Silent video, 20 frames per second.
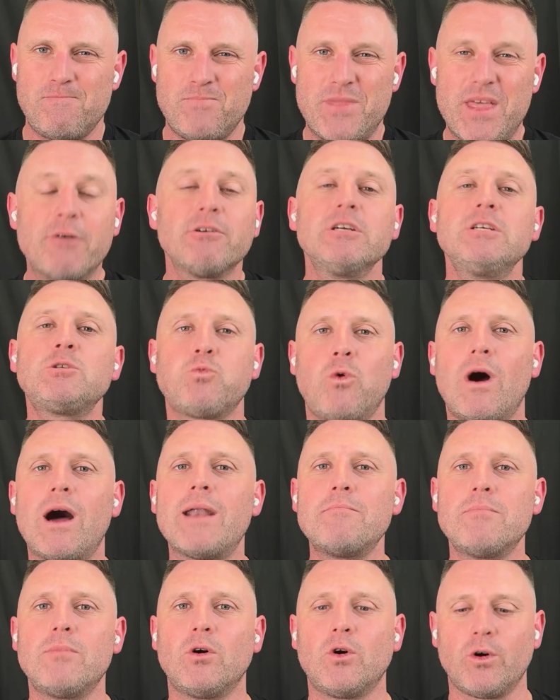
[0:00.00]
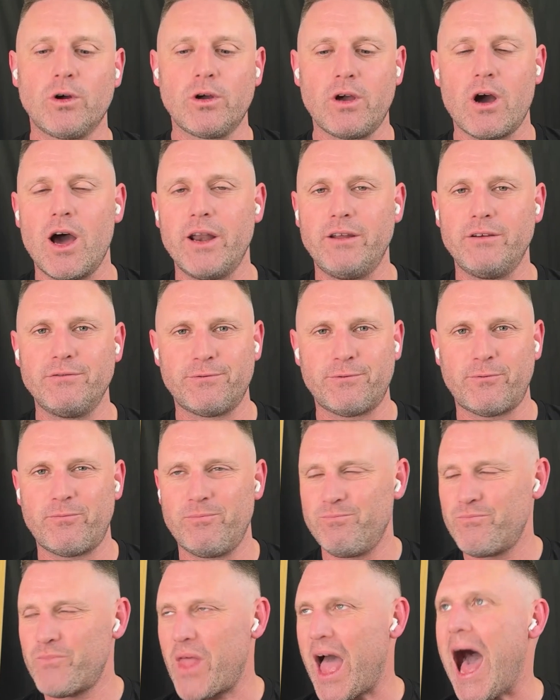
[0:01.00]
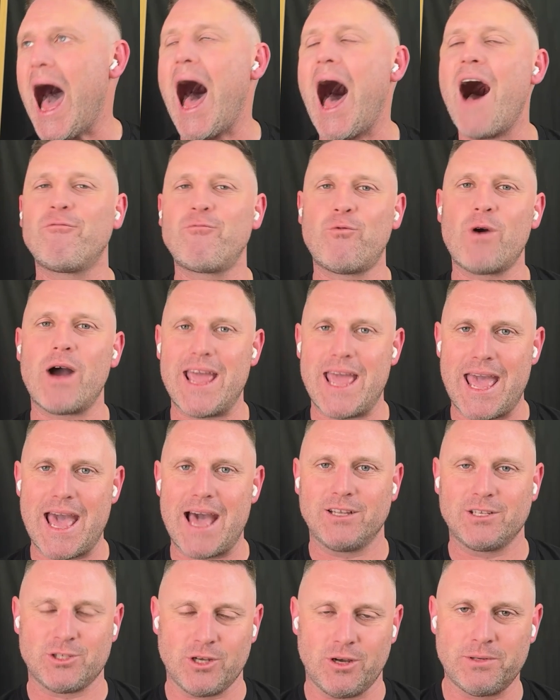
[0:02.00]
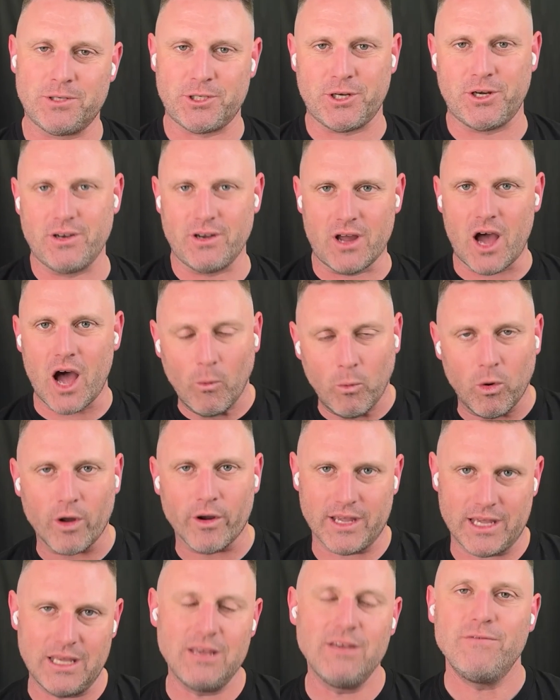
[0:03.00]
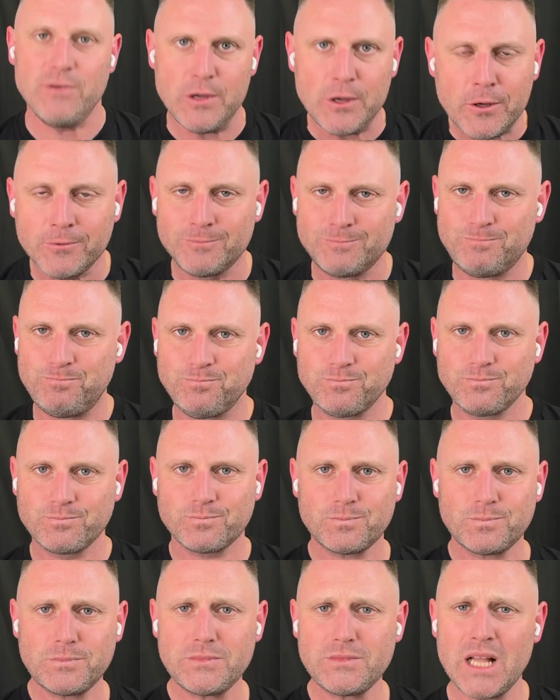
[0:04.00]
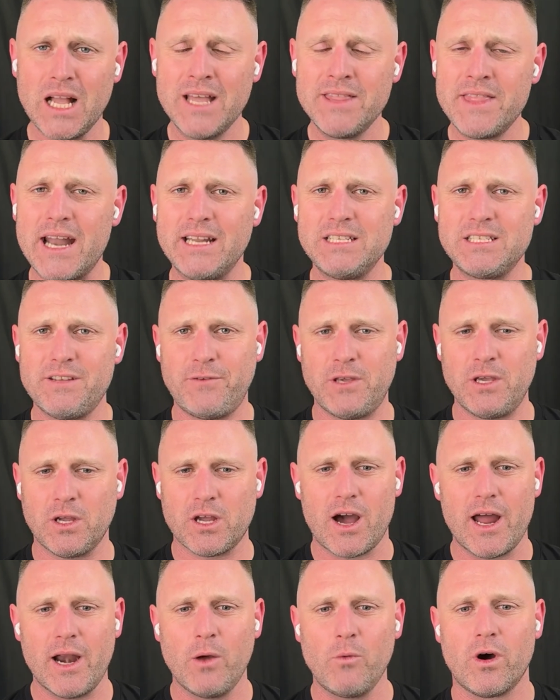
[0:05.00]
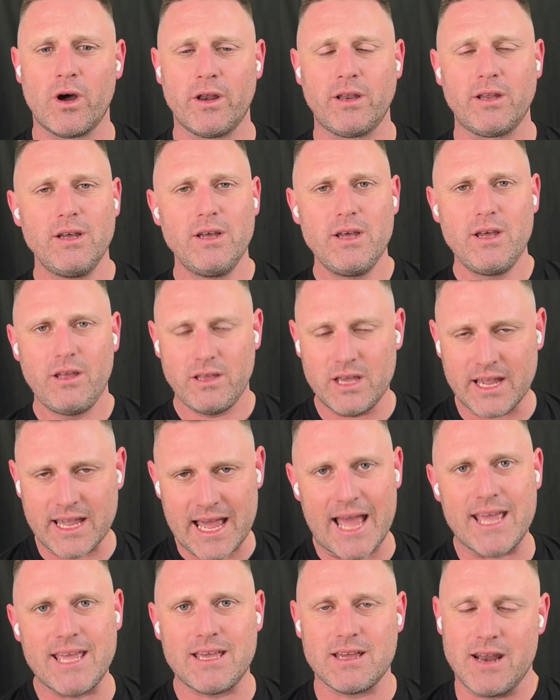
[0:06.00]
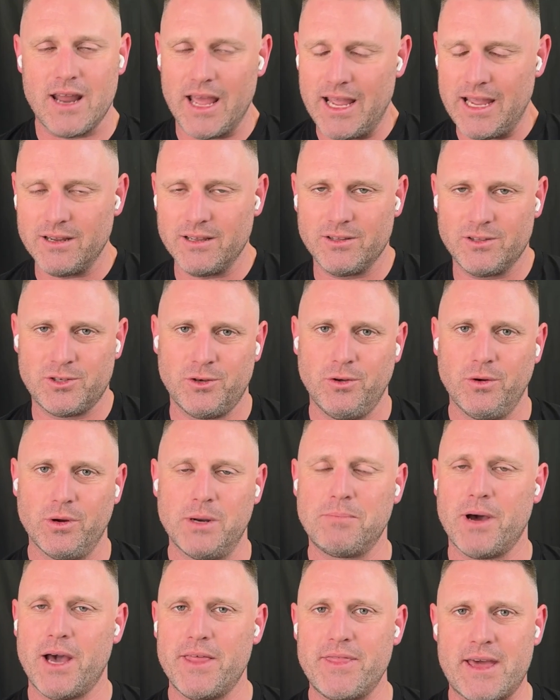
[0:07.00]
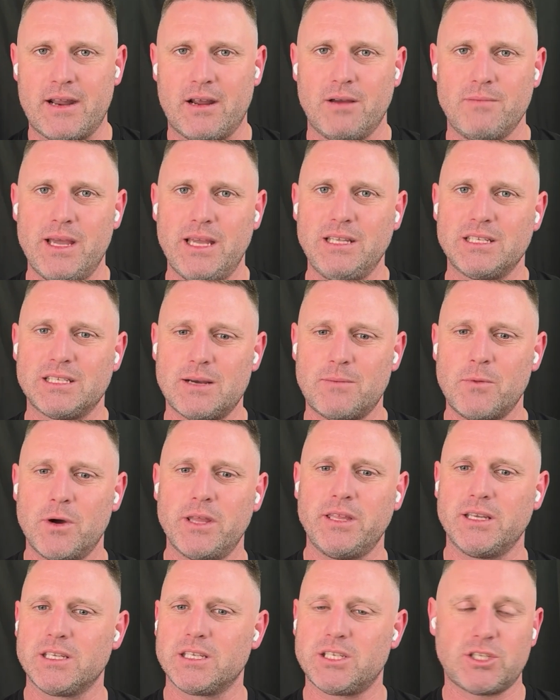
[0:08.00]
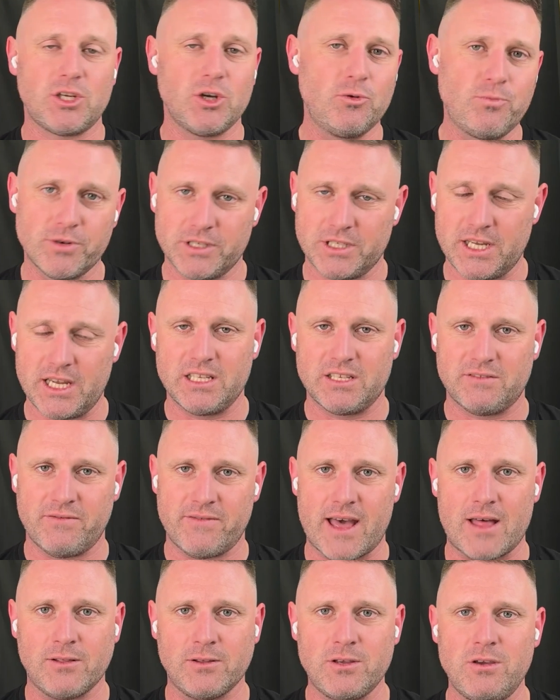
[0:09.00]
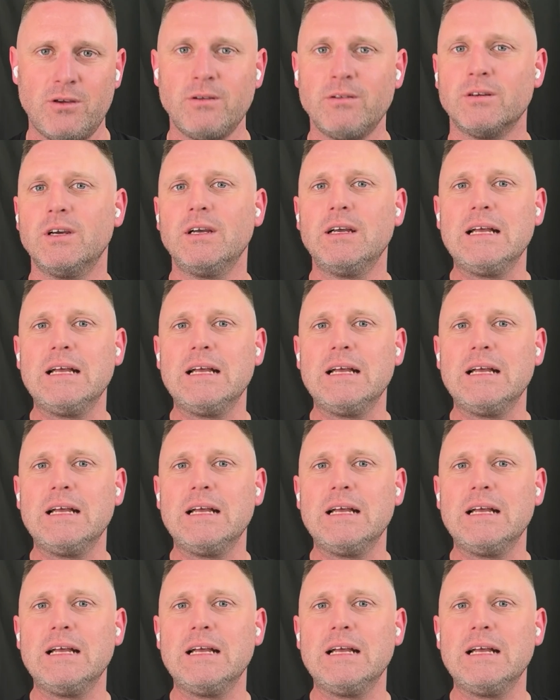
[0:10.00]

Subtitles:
There is one more kind of halfway house option I want to give you. And that is if you kind of want your cake and eat it too. And by that, I mean someone that still presents value,